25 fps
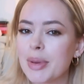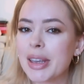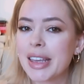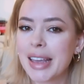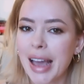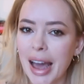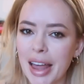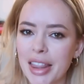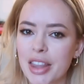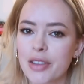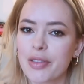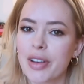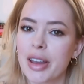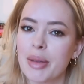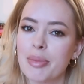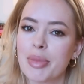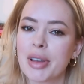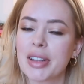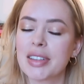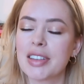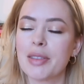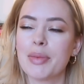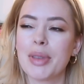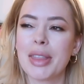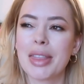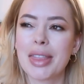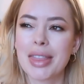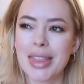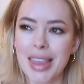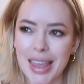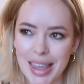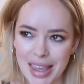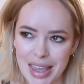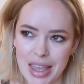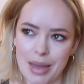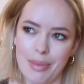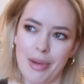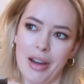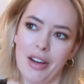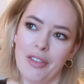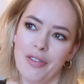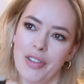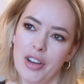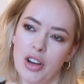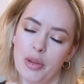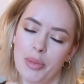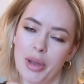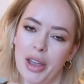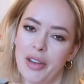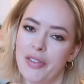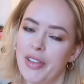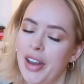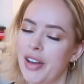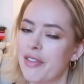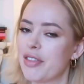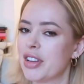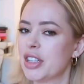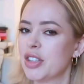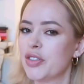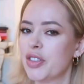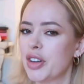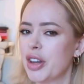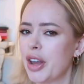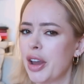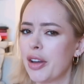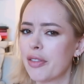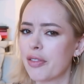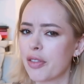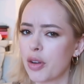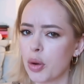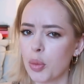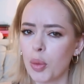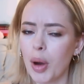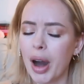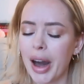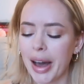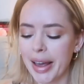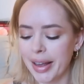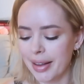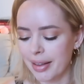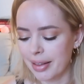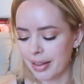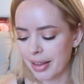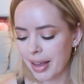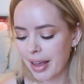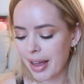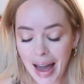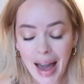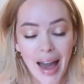been gathering because I've been thinking about filming a favourites video for a while,